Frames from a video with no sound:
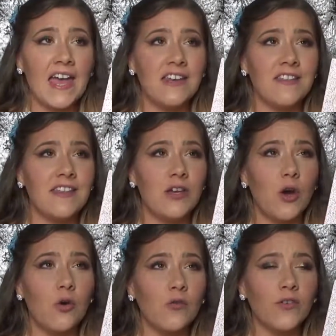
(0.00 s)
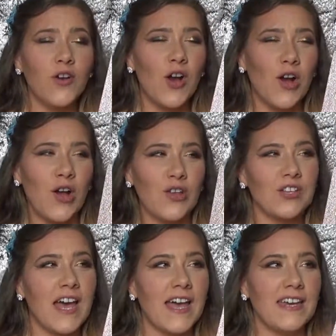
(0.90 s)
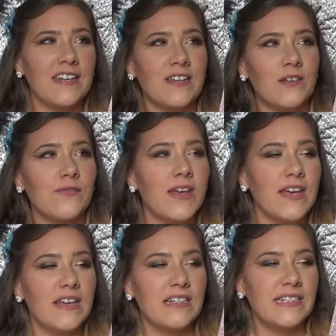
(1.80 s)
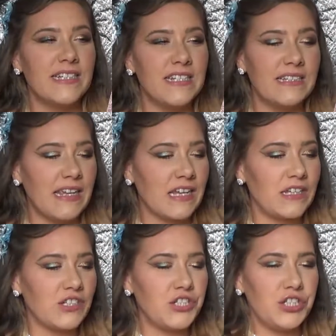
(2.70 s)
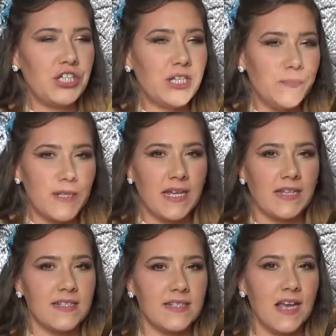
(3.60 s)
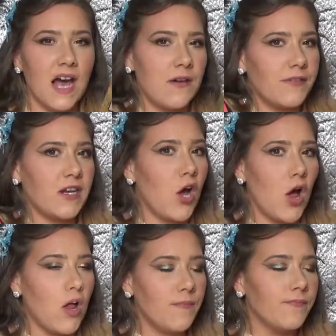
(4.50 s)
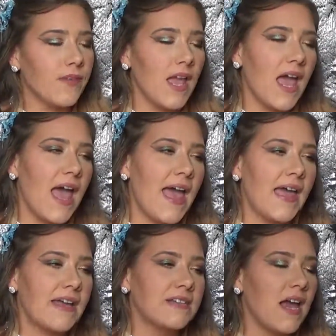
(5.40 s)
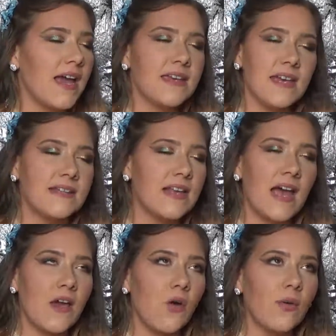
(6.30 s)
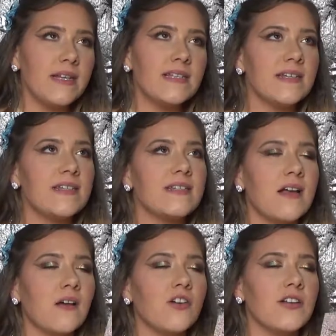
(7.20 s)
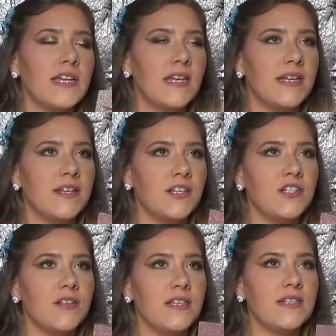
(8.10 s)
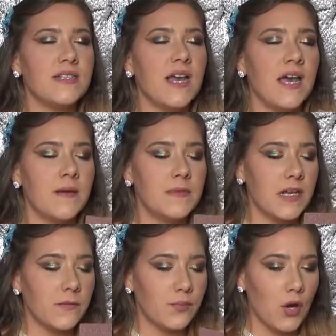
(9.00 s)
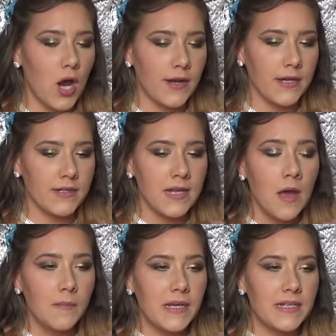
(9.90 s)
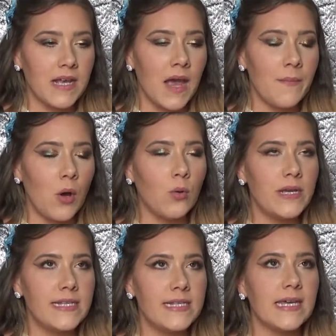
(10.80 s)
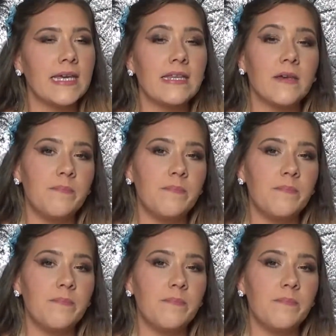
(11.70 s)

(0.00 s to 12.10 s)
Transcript: and the overall kind of like cheapness of it all. And I guess I always get suckered into these types of products because I'm always thinking the